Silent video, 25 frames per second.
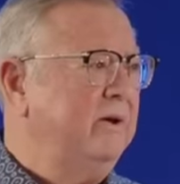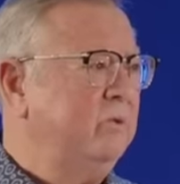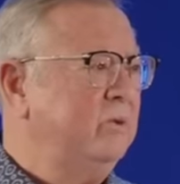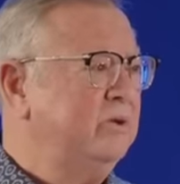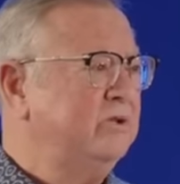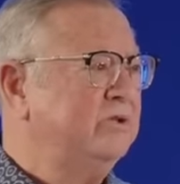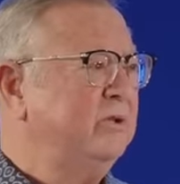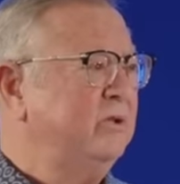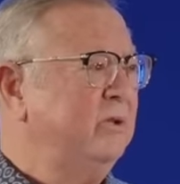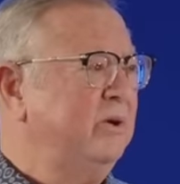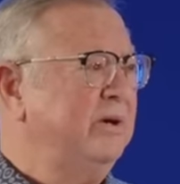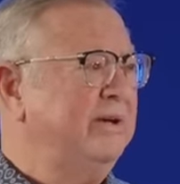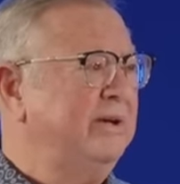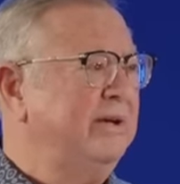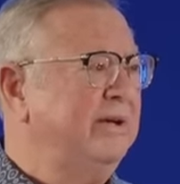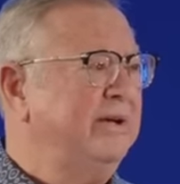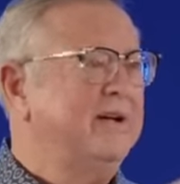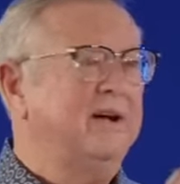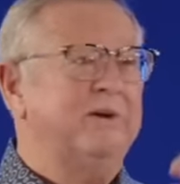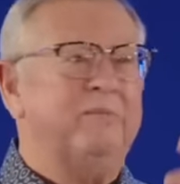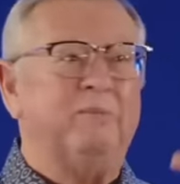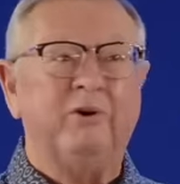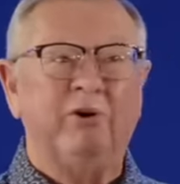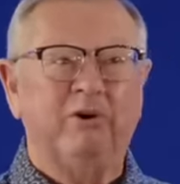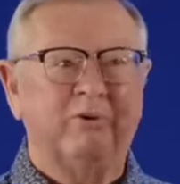it was going to
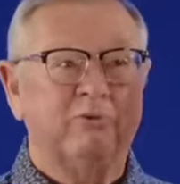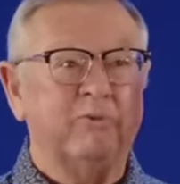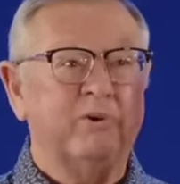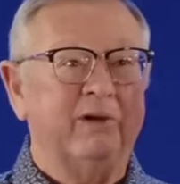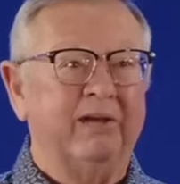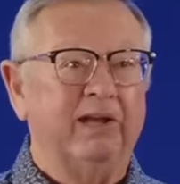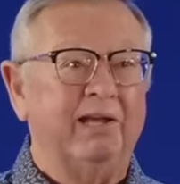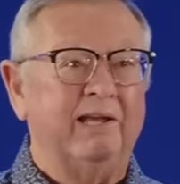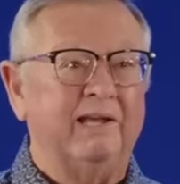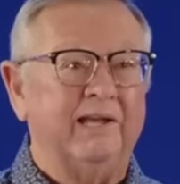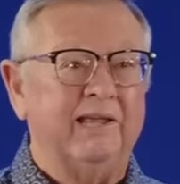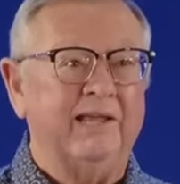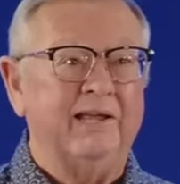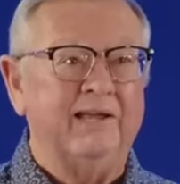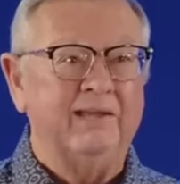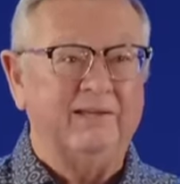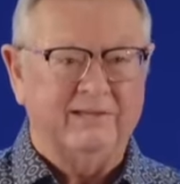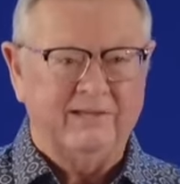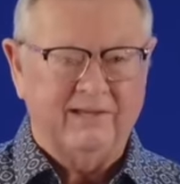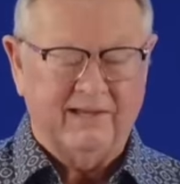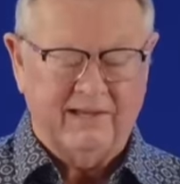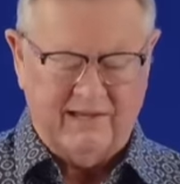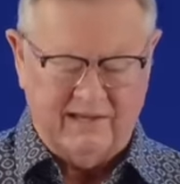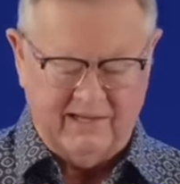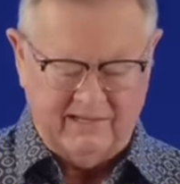come on really late
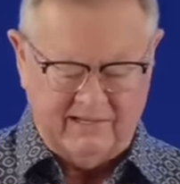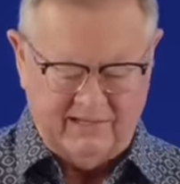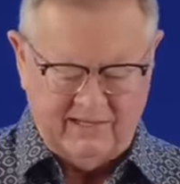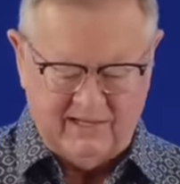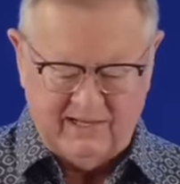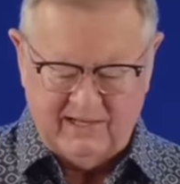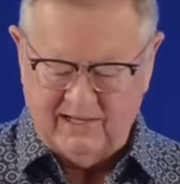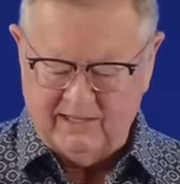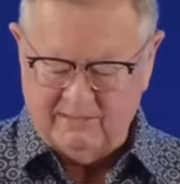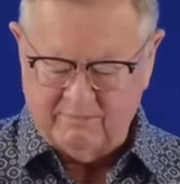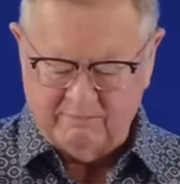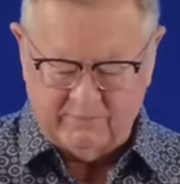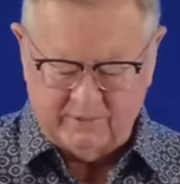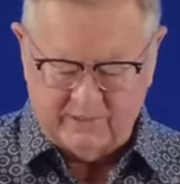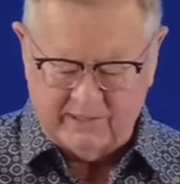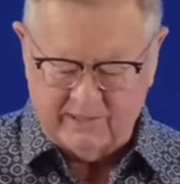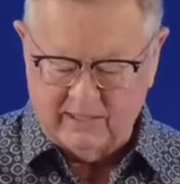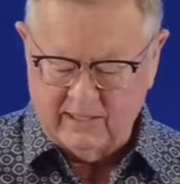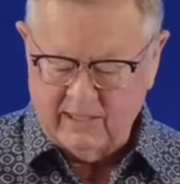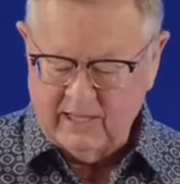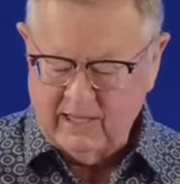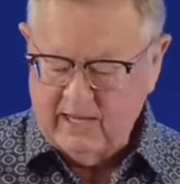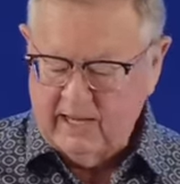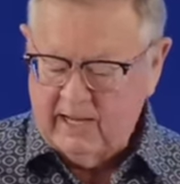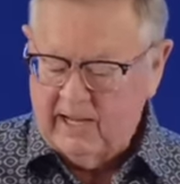at night,
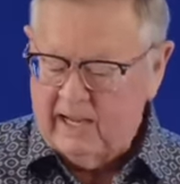but